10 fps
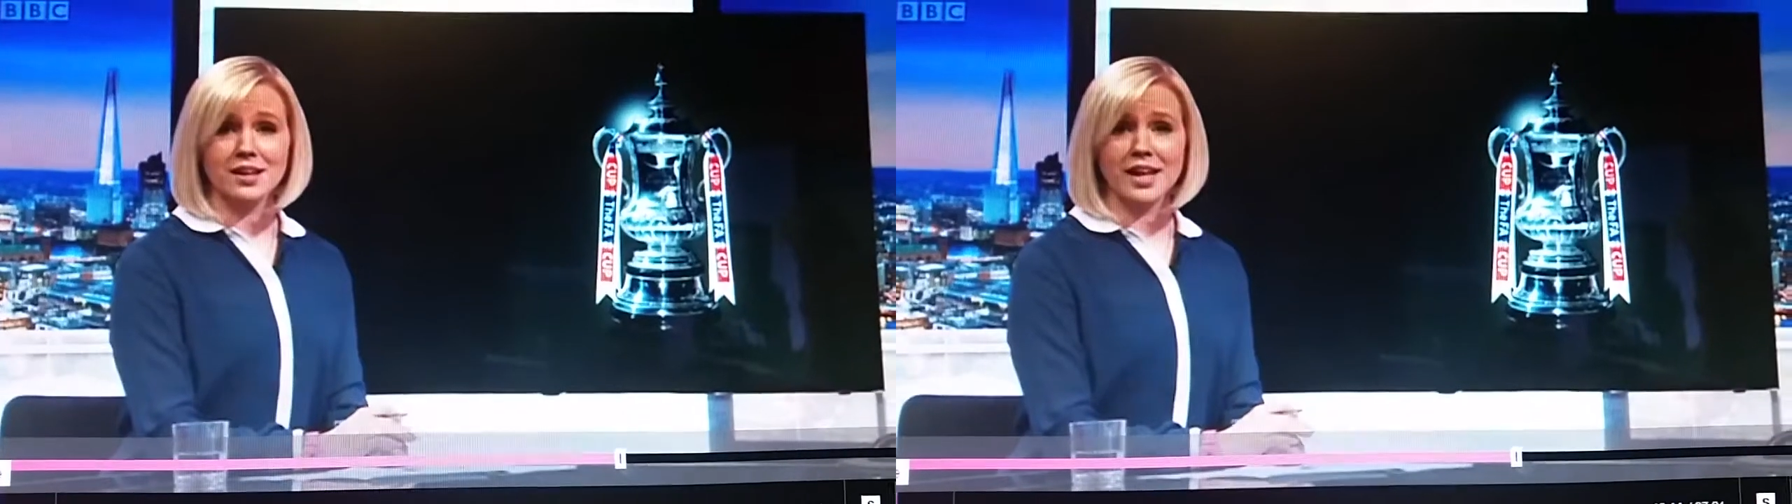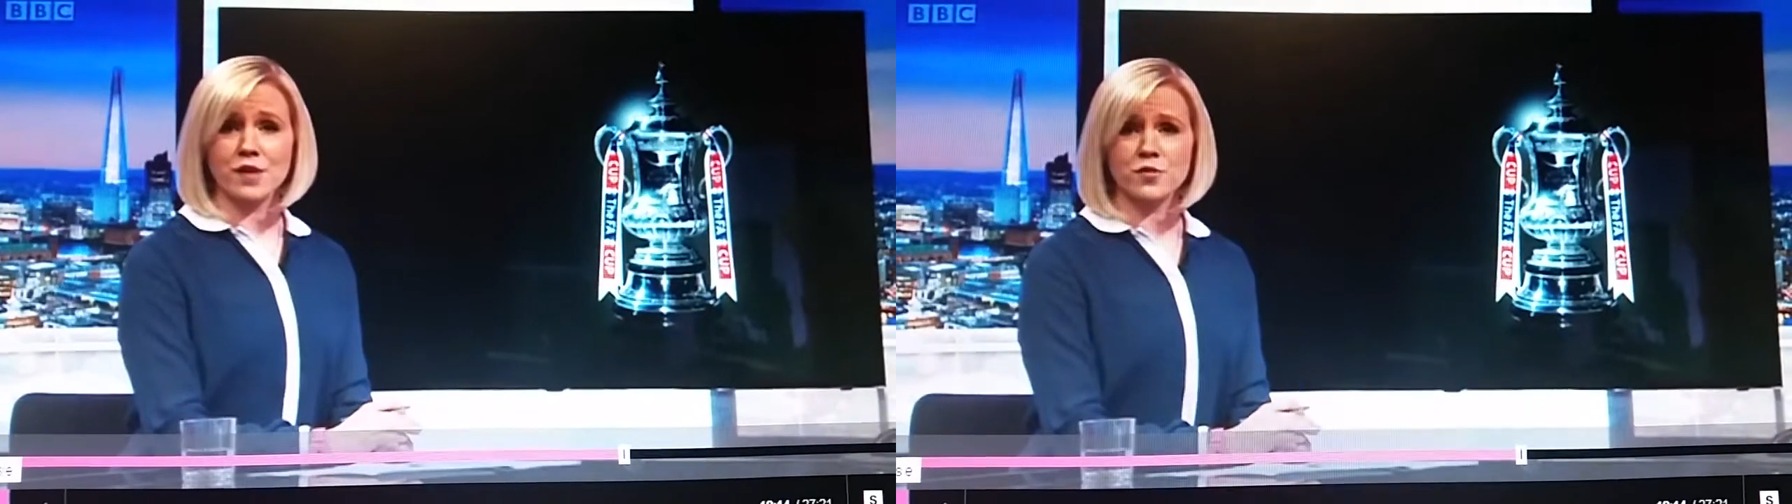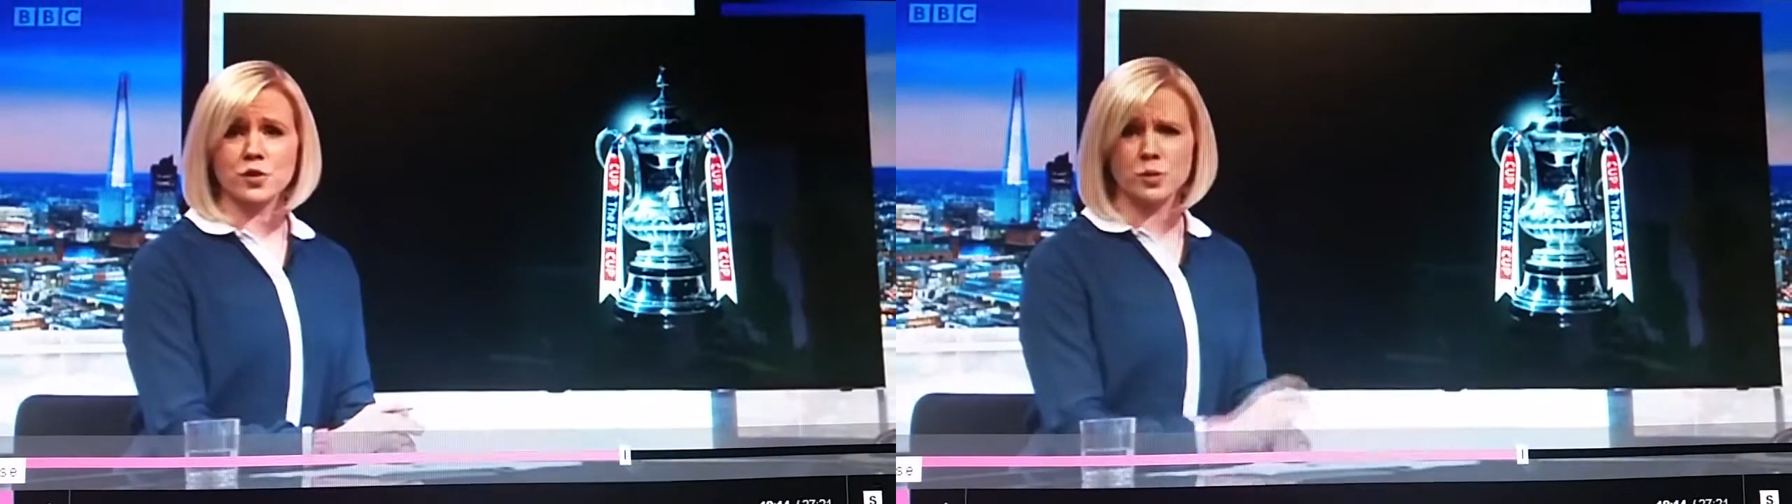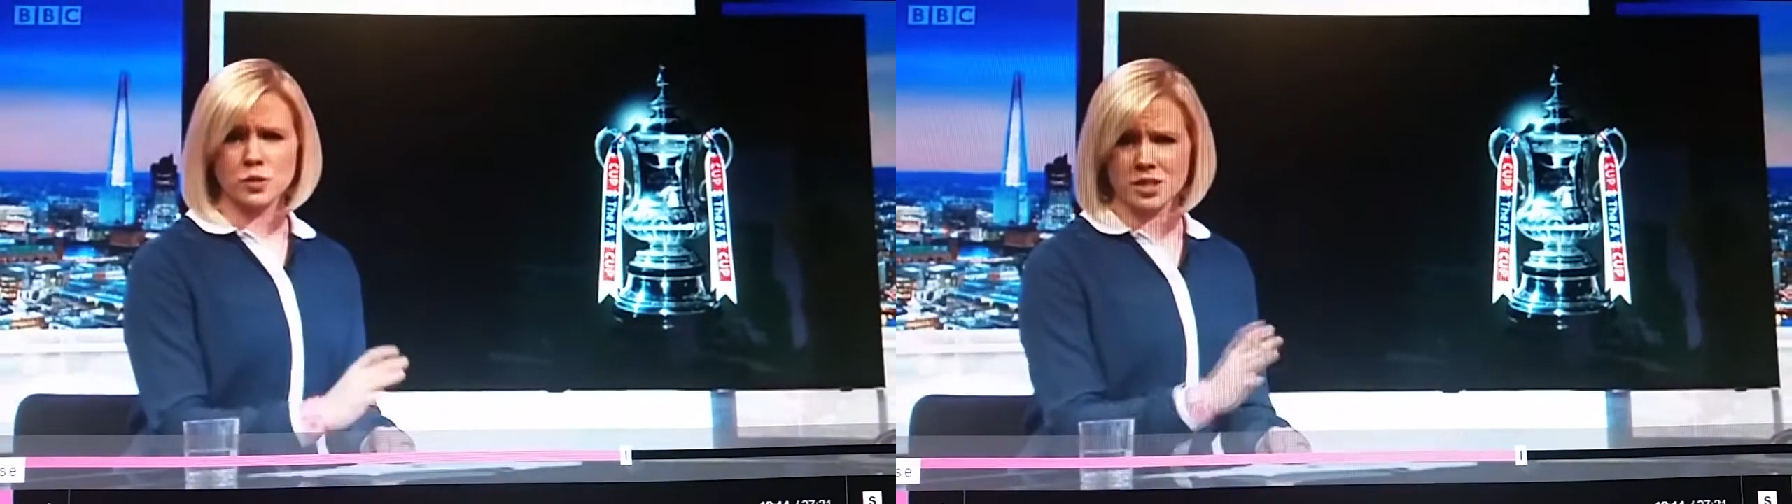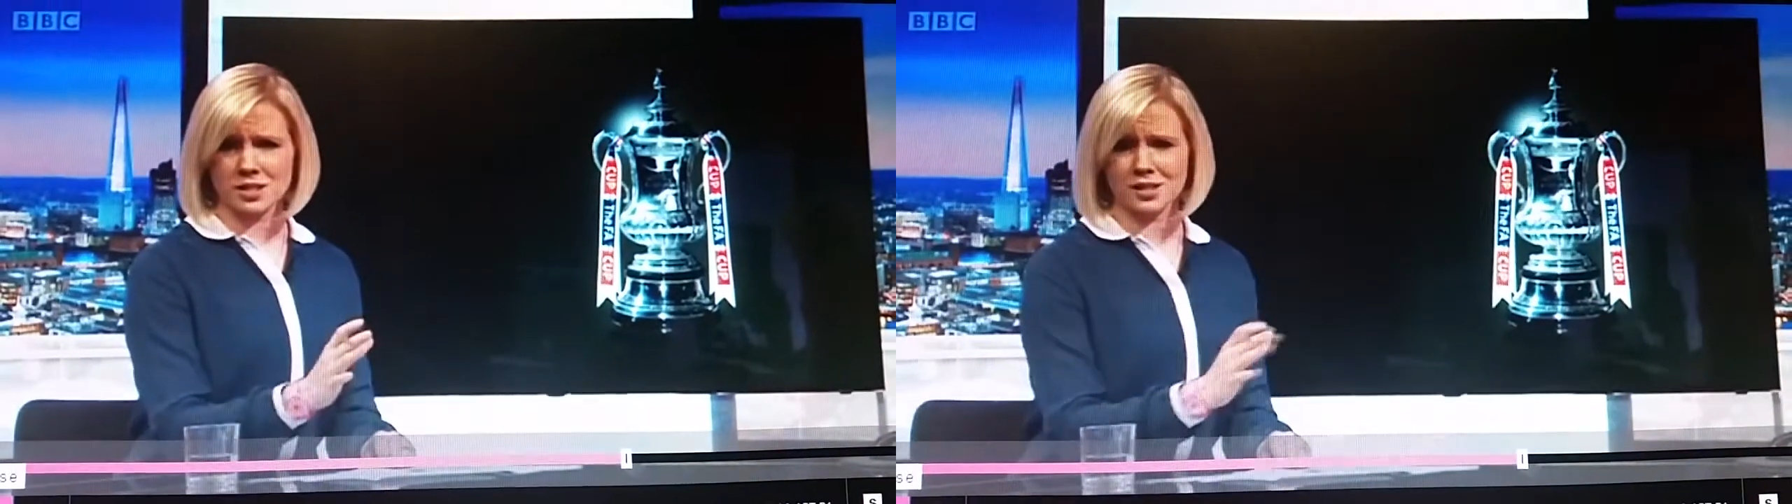Now, football,
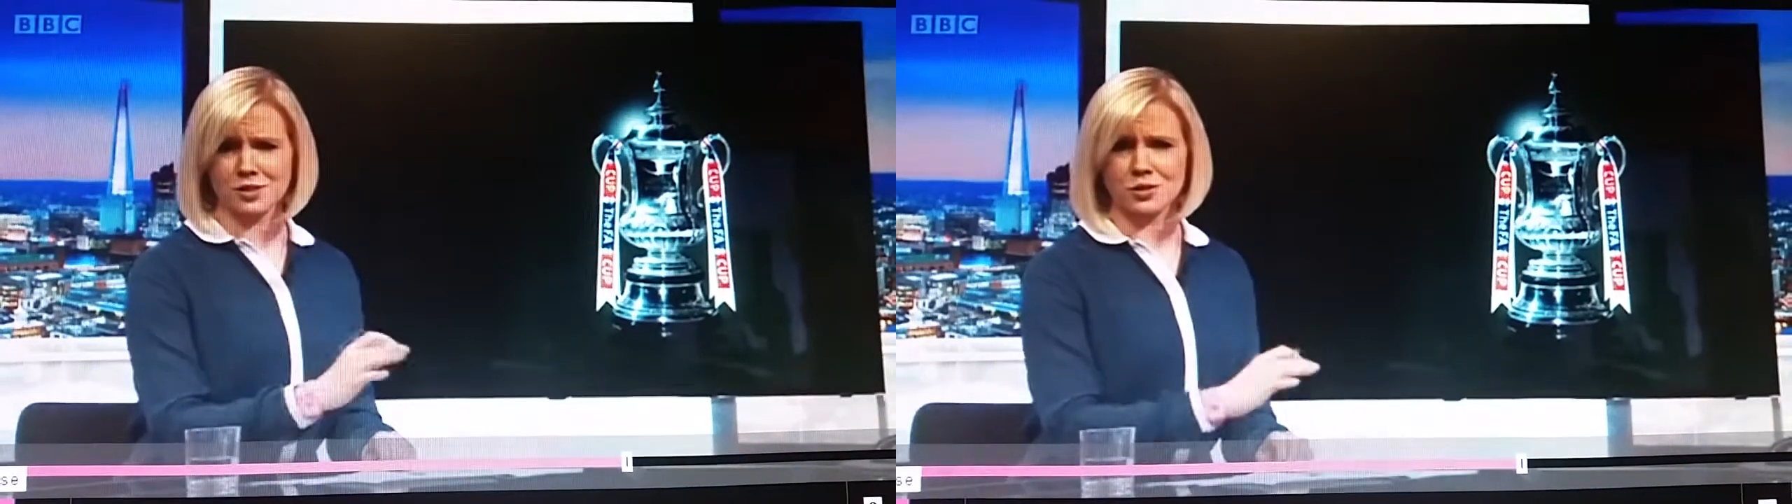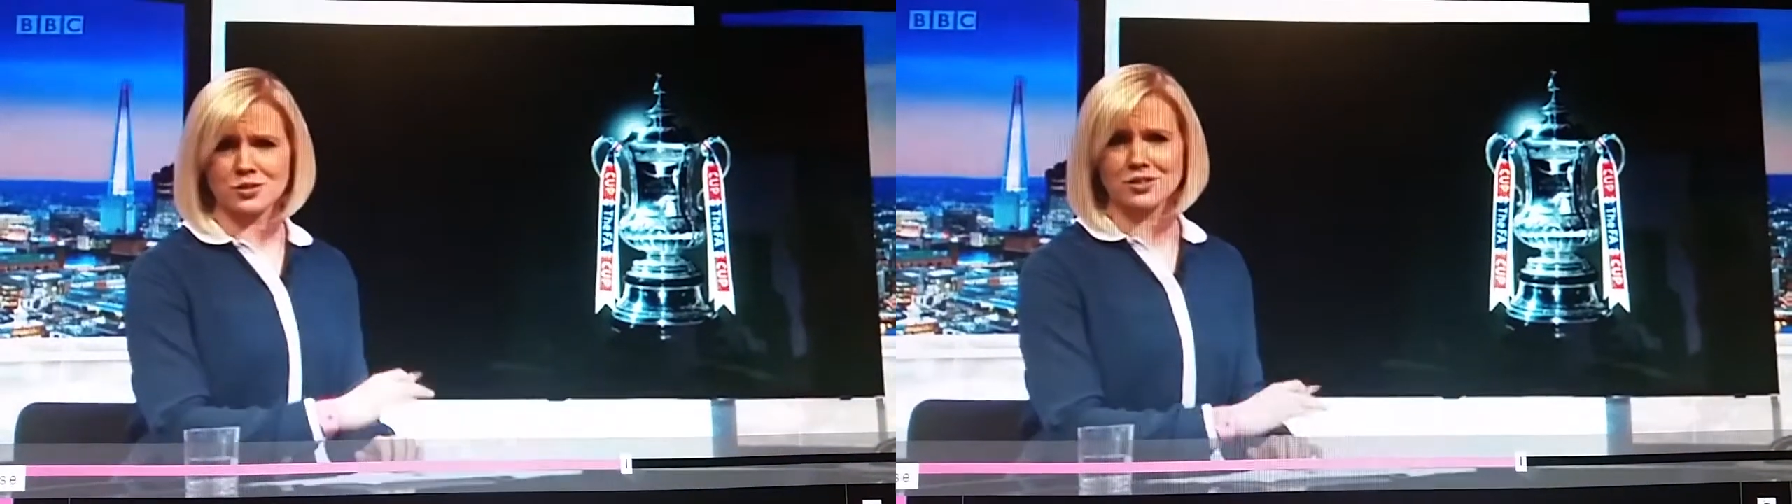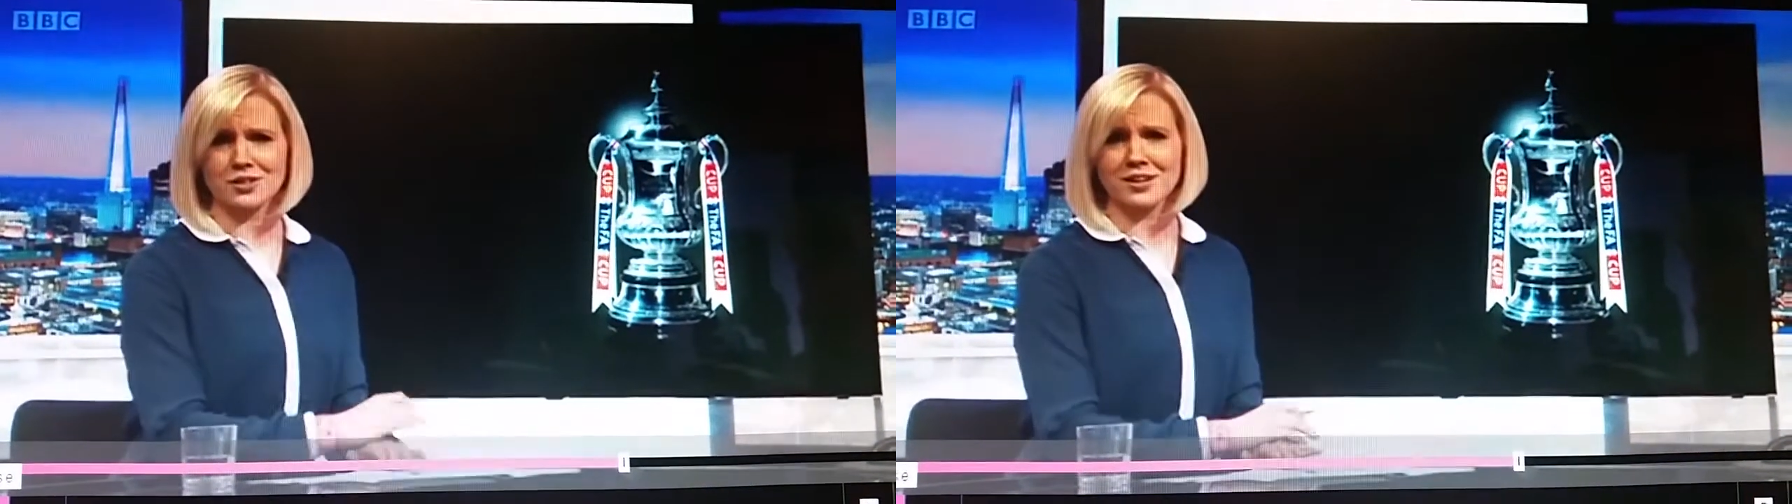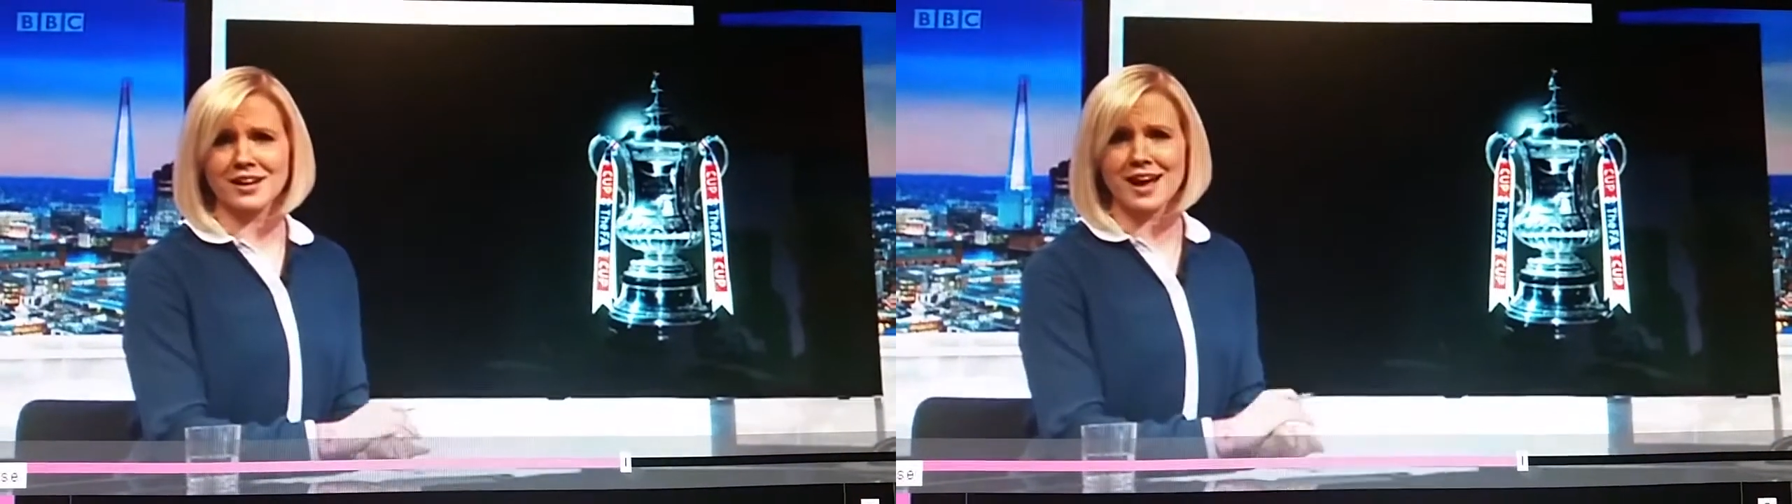certainly not soccer,